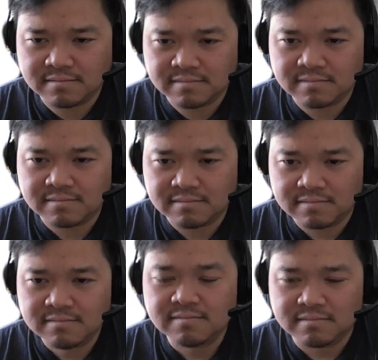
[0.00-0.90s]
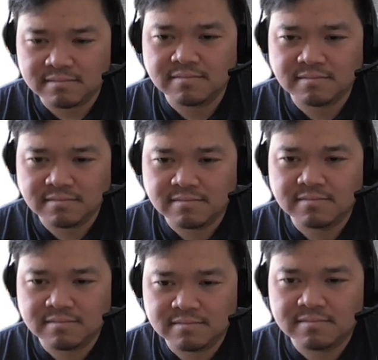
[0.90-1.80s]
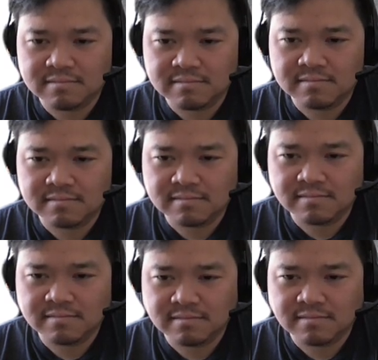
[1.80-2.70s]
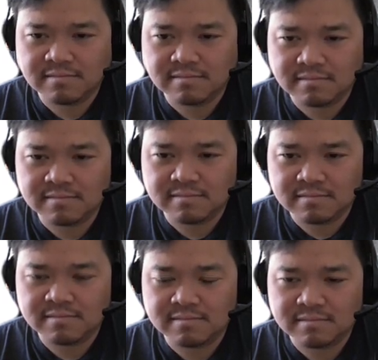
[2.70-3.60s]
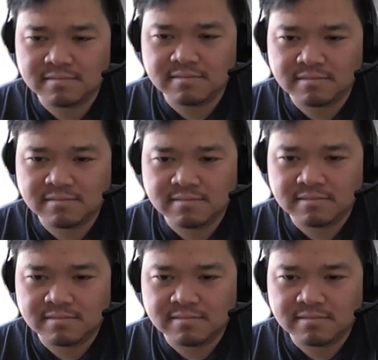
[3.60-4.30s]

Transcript: (not speaking)